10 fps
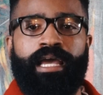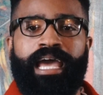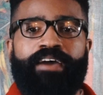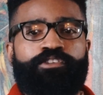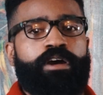
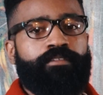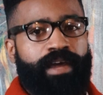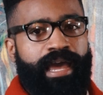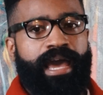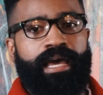Have you ever
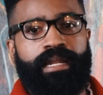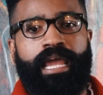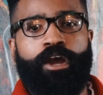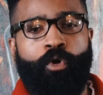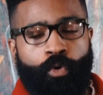had
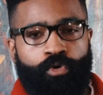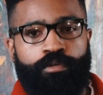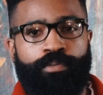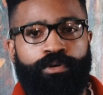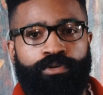a
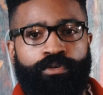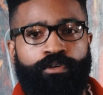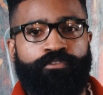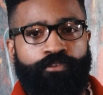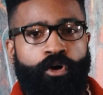horrible
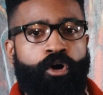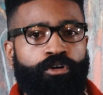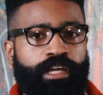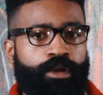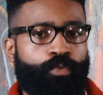
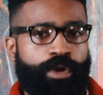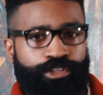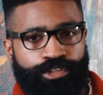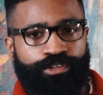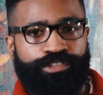fall and
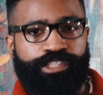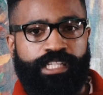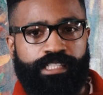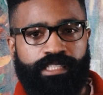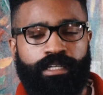winter
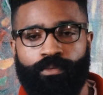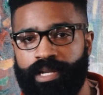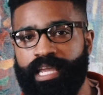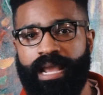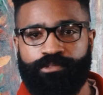season when
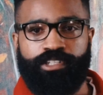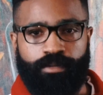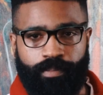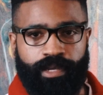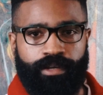it came to your
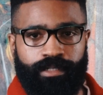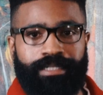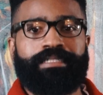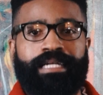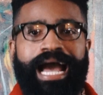beard?
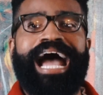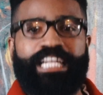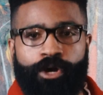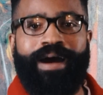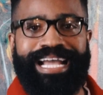I
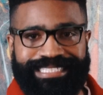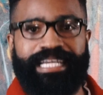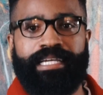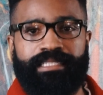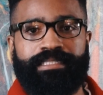know I
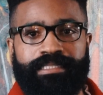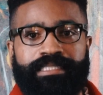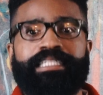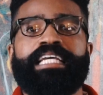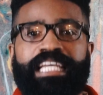did.
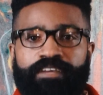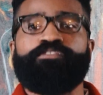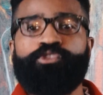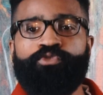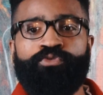If
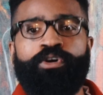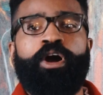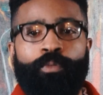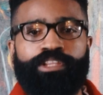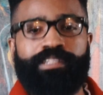you
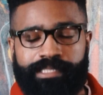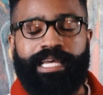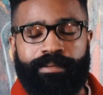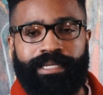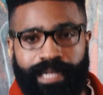went through the
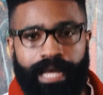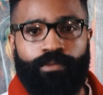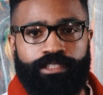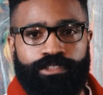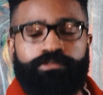same thing that I
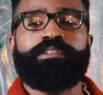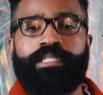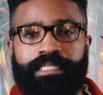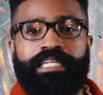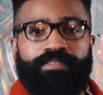went to,
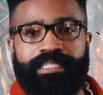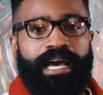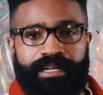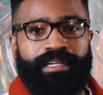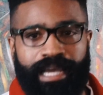leave it
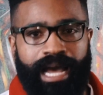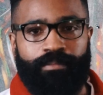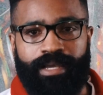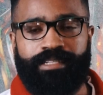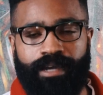down in the
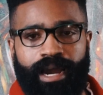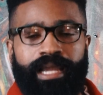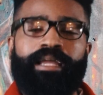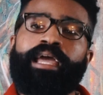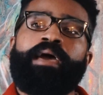comments, all
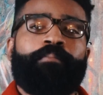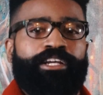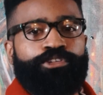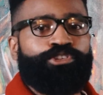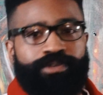right?
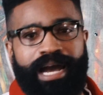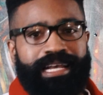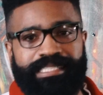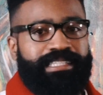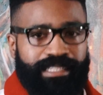Make sure you
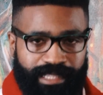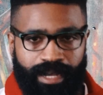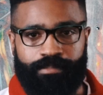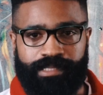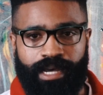guys hit the
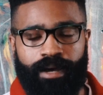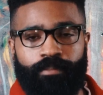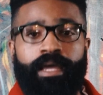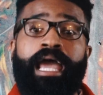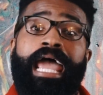thumbs up.
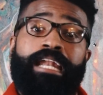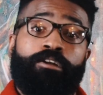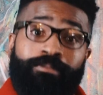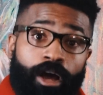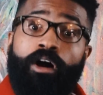
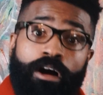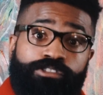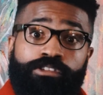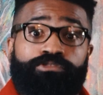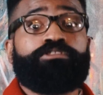And
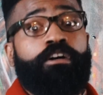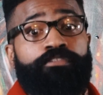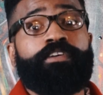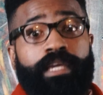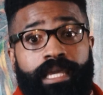also, don't
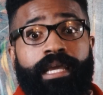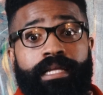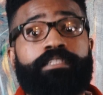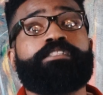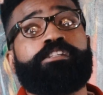
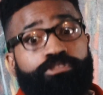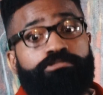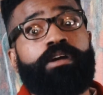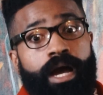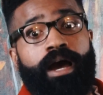forget,
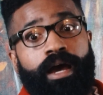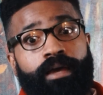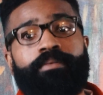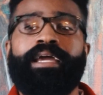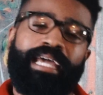
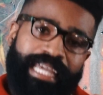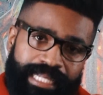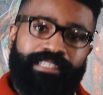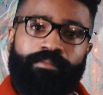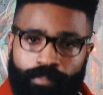subscribe and
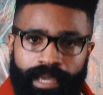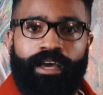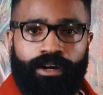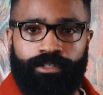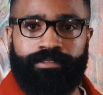hit the
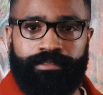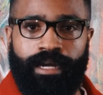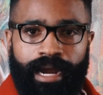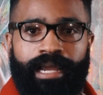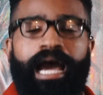bell,
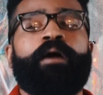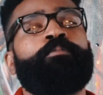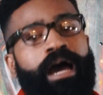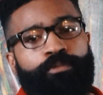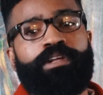all right?
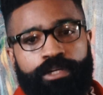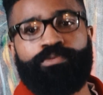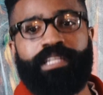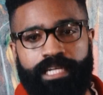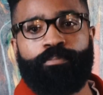I really,
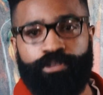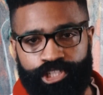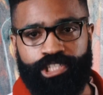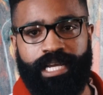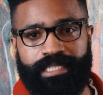really
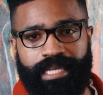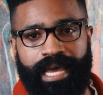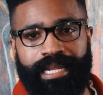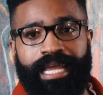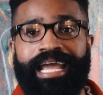appreciate
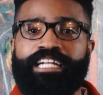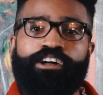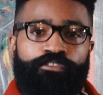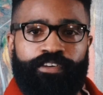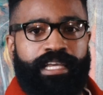that. And
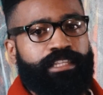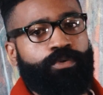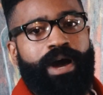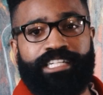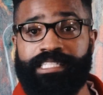don't forget to
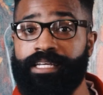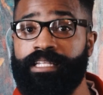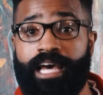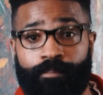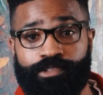watch the
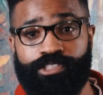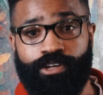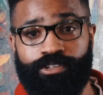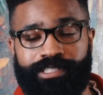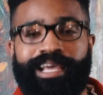other
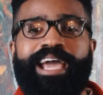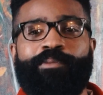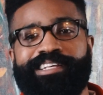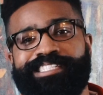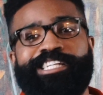episodes. And
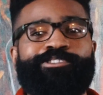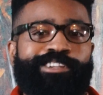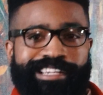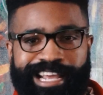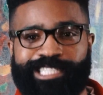we'll see you
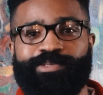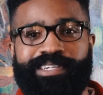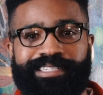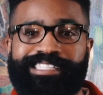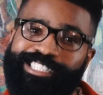on the next
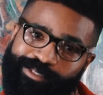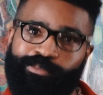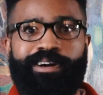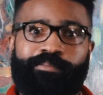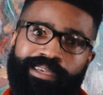one. This is your
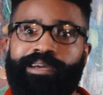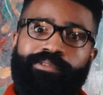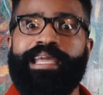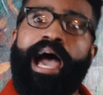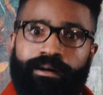boy B, and
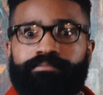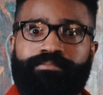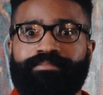we out.